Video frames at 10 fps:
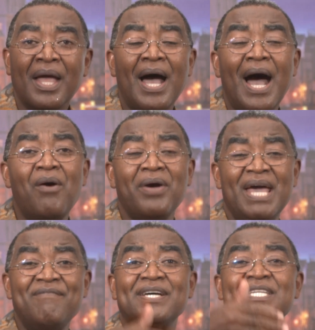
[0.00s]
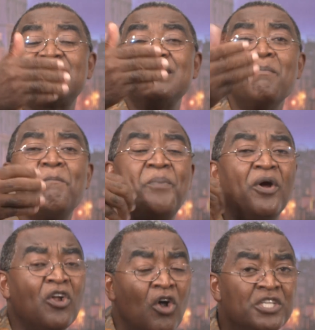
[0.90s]
However,
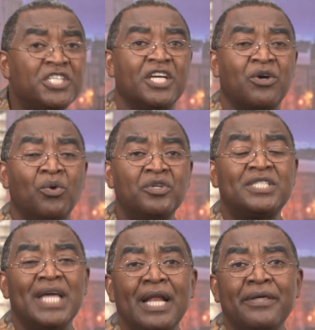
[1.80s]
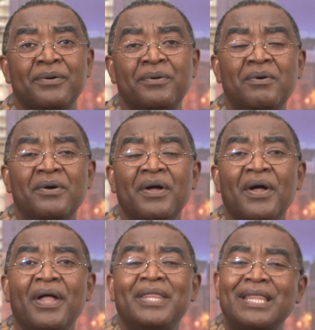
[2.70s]
simple logic would tell you
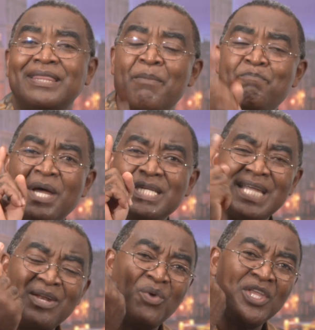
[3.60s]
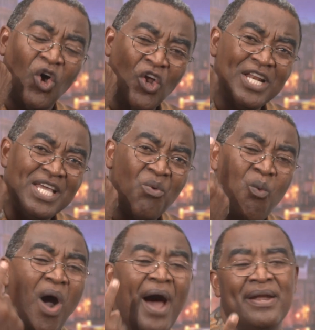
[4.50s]
that the person with only
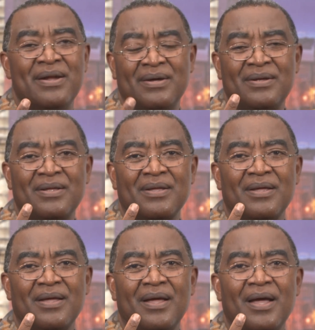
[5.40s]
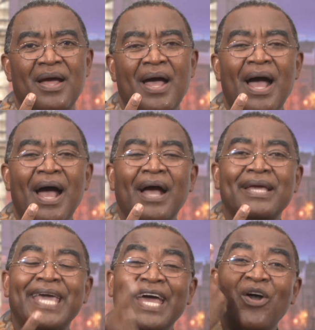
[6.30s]
1
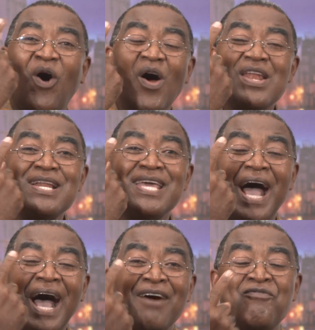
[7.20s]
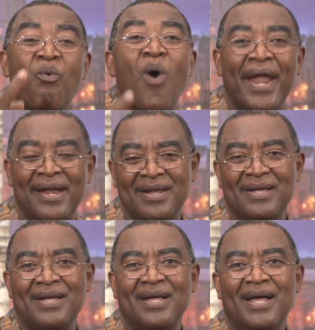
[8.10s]
can only have 1.
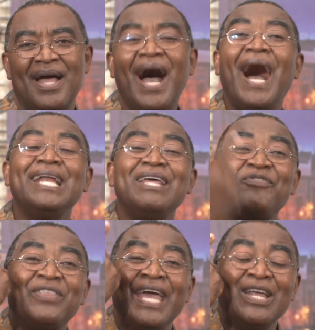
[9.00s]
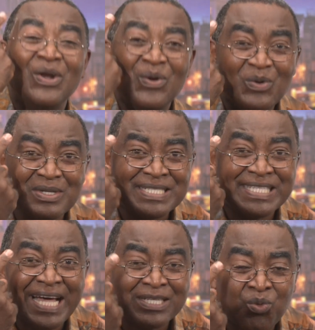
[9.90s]
And if they lose
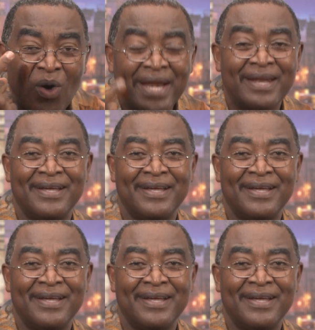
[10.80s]
that 1,